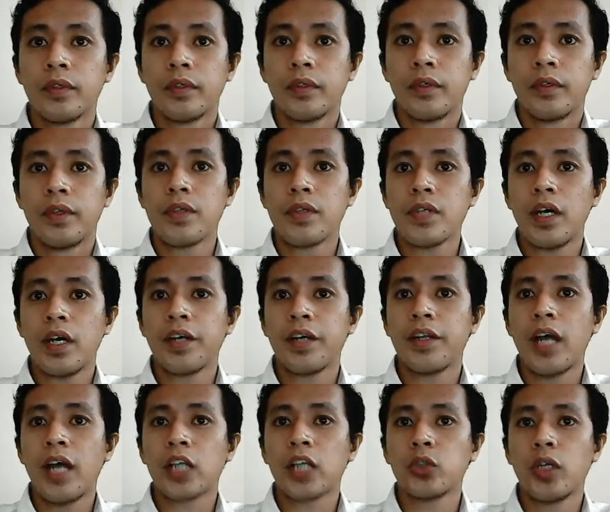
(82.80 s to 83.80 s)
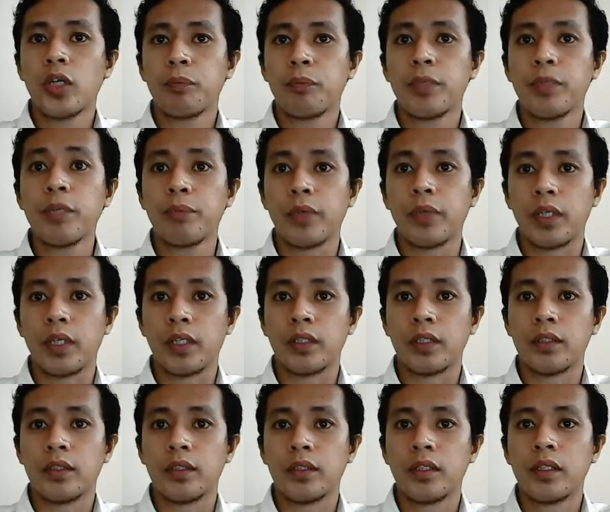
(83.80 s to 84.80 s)
these are the actual people
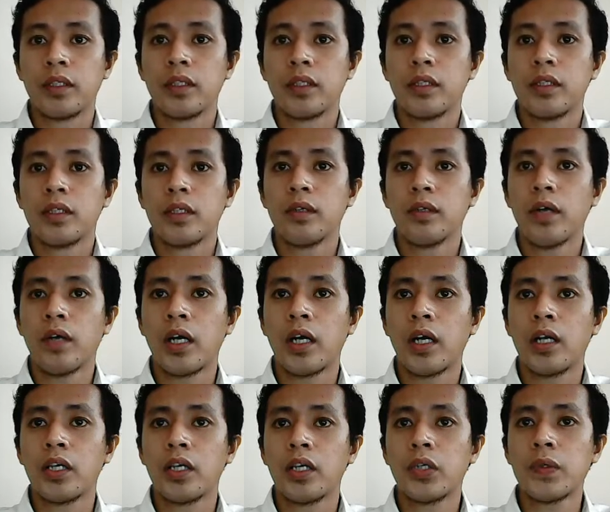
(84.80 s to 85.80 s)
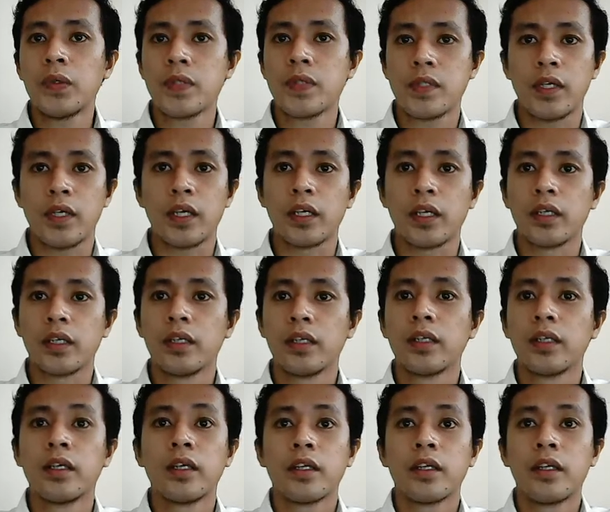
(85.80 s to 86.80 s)
who are using
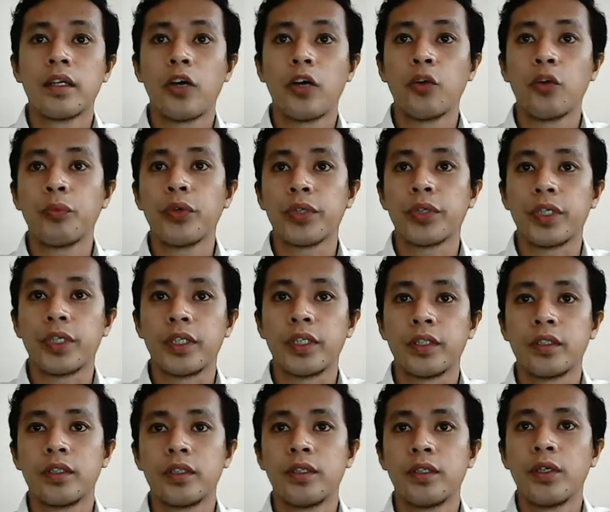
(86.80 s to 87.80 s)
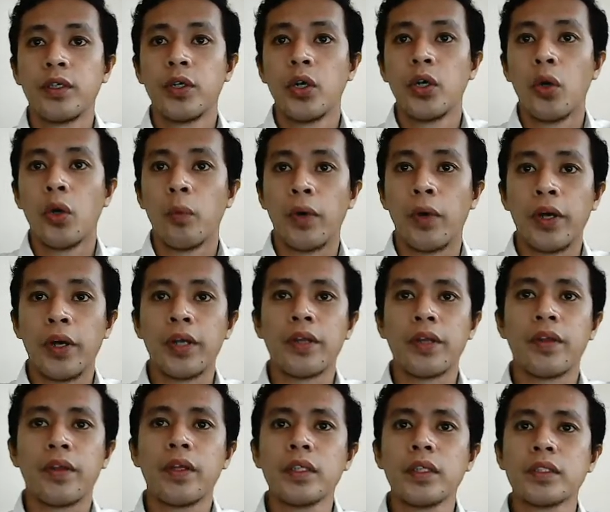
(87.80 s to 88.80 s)
the computer, wherein
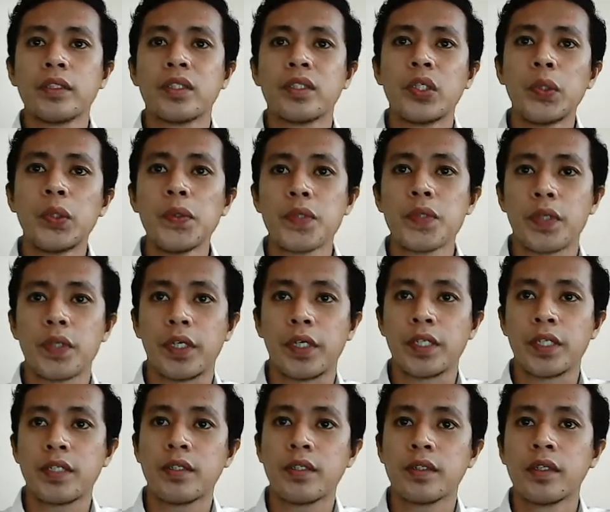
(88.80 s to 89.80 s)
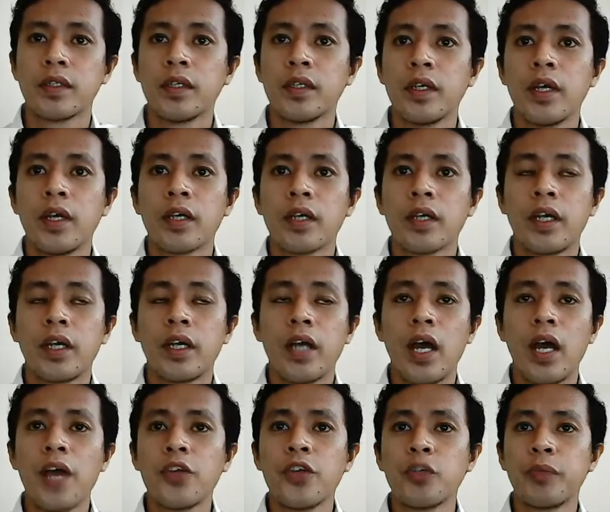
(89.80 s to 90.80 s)
these users can
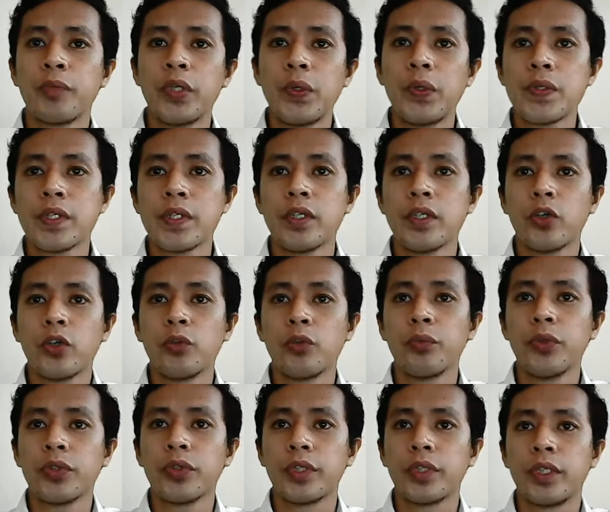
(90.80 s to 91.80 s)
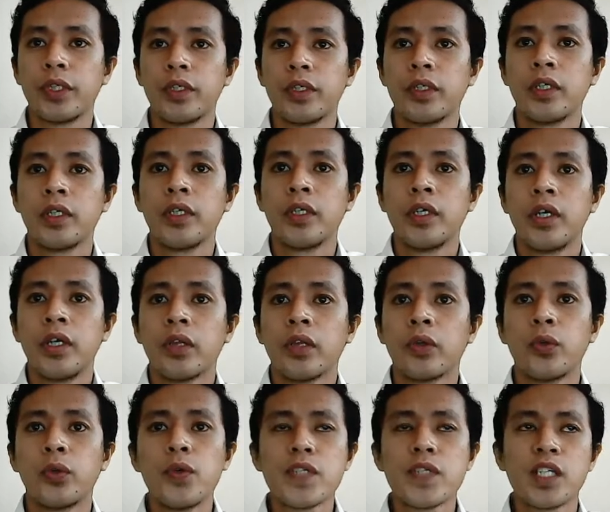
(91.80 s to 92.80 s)
either be using the computer to
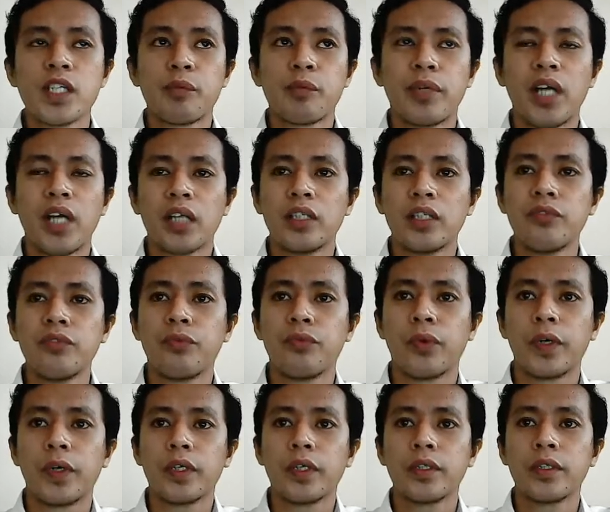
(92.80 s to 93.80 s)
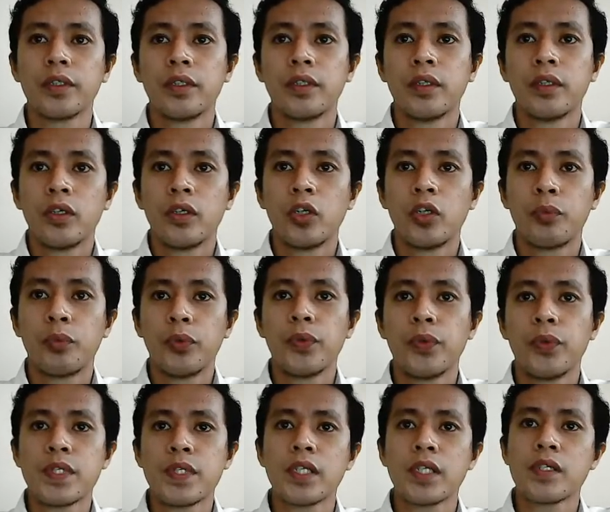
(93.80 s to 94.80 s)
do some productive work or
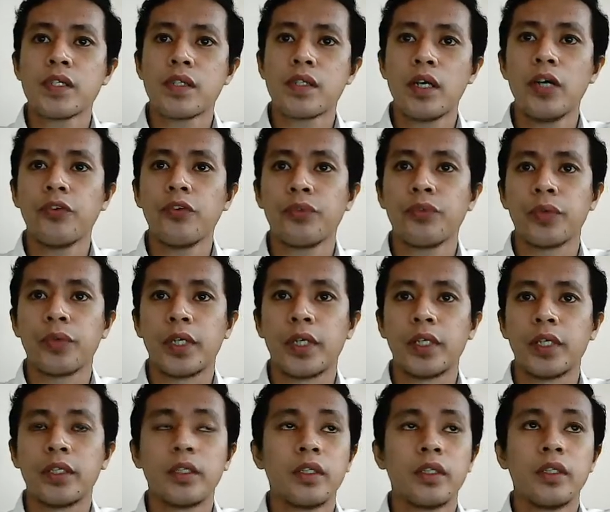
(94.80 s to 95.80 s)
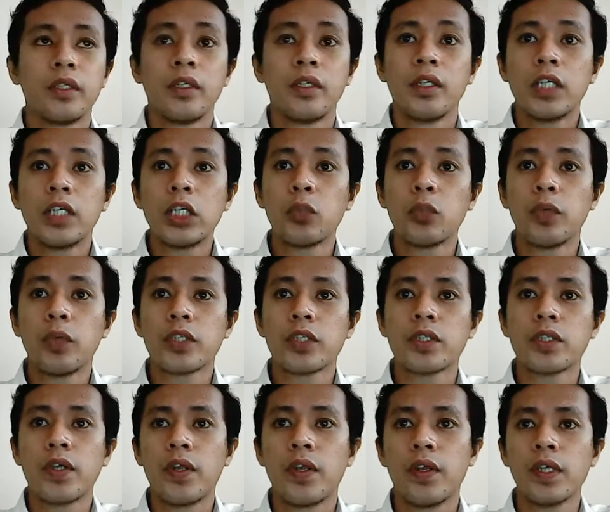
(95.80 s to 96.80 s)
producing software in which
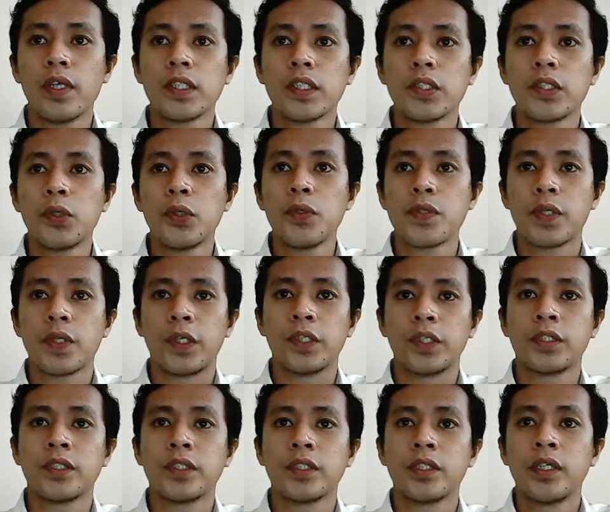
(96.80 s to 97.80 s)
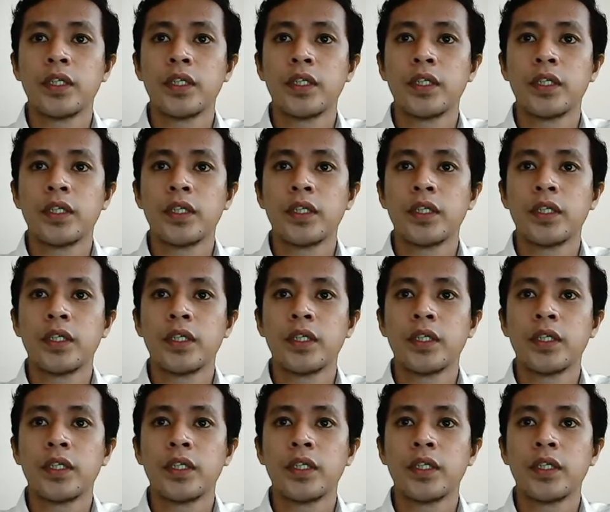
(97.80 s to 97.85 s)
these users